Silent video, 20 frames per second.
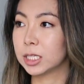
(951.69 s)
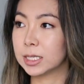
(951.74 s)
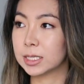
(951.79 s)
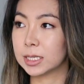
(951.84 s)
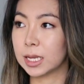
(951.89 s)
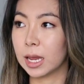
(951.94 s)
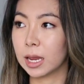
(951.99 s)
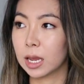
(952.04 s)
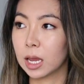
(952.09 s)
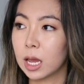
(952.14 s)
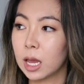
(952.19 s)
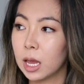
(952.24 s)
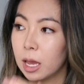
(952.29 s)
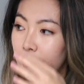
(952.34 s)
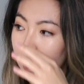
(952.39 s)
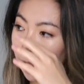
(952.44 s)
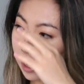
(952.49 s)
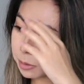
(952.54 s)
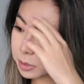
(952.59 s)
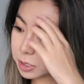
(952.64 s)
There's like
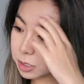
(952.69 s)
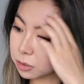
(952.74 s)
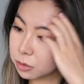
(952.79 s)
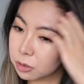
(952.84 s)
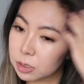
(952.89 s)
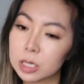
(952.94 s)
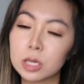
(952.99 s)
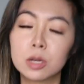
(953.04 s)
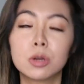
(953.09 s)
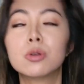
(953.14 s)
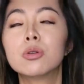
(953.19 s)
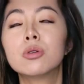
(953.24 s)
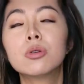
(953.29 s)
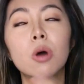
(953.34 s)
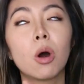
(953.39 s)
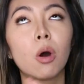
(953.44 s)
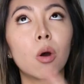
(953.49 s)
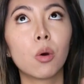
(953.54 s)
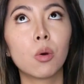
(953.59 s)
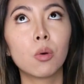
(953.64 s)
absolutely
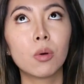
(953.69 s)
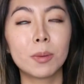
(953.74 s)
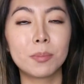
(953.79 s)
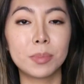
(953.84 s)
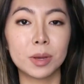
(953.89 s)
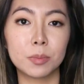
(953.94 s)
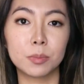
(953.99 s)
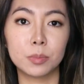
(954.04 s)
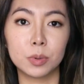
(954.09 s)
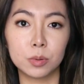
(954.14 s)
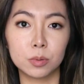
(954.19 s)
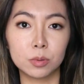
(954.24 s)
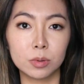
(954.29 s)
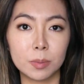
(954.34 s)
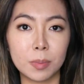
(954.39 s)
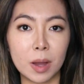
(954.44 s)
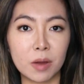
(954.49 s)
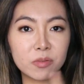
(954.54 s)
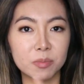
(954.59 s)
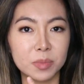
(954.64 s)
no pimple
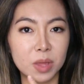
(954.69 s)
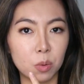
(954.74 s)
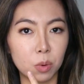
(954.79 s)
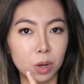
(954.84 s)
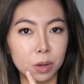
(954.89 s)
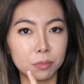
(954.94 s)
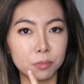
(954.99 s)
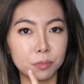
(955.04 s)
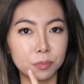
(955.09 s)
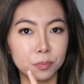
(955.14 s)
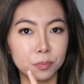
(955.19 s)
apart from that one.